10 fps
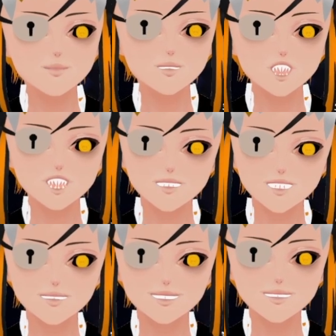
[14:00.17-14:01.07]
know if
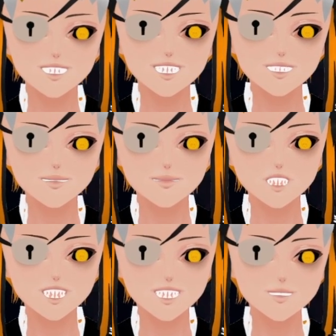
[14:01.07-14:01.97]
there's anything in this
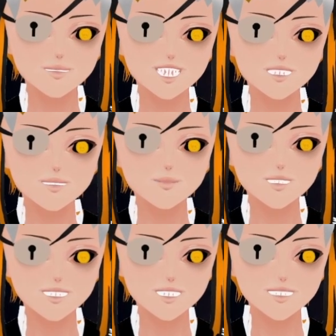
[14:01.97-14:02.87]
open hand I
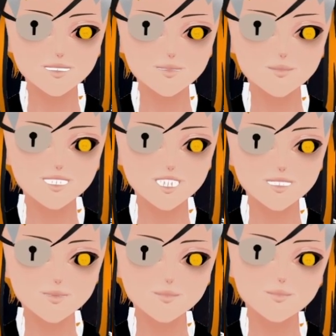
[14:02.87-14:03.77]
really, really want to keep.
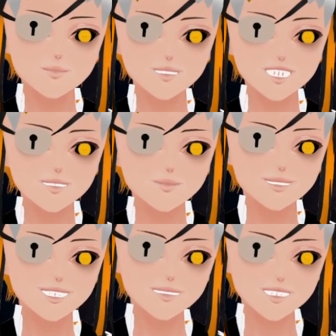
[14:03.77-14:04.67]
We can
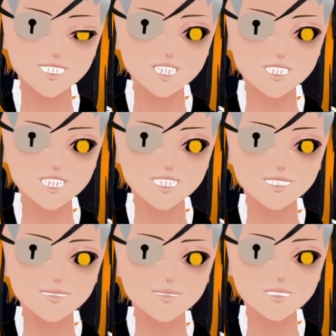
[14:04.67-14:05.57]
actually keep Dark
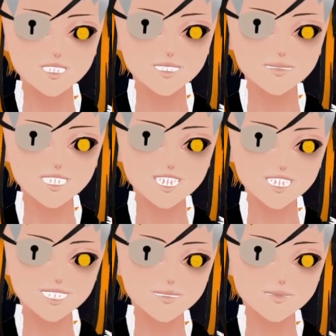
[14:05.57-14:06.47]
Transformation, I
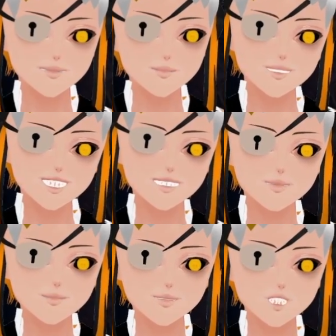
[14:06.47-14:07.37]
guess.
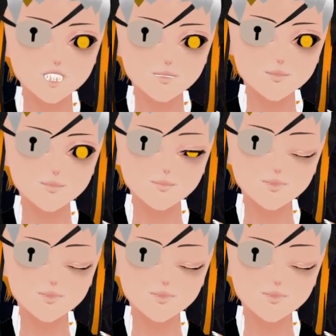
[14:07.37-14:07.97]
Oh,